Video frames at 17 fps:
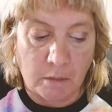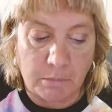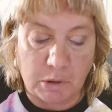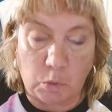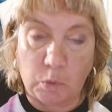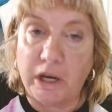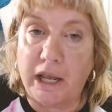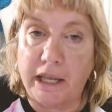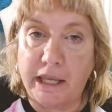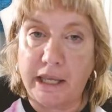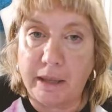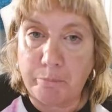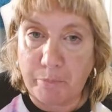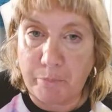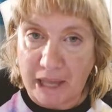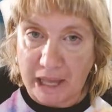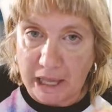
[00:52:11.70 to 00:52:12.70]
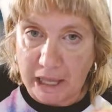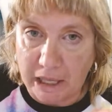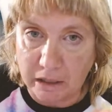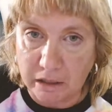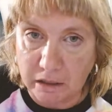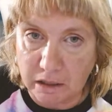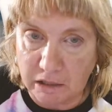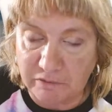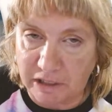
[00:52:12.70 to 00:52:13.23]
But when I get
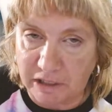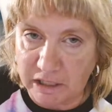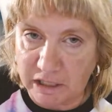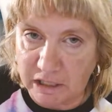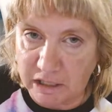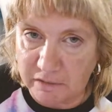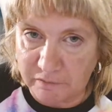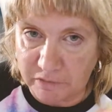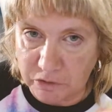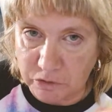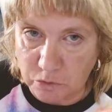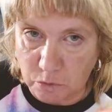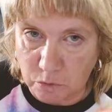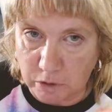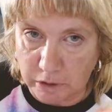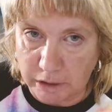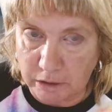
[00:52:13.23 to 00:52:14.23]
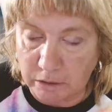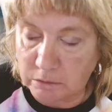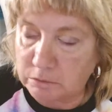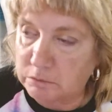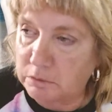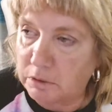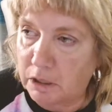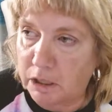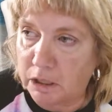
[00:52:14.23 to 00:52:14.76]
back, if I need inventory,
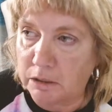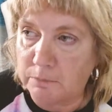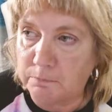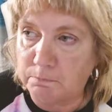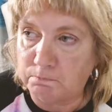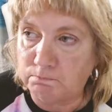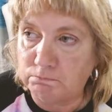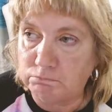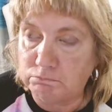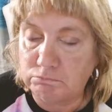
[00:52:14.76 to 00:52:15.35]
um,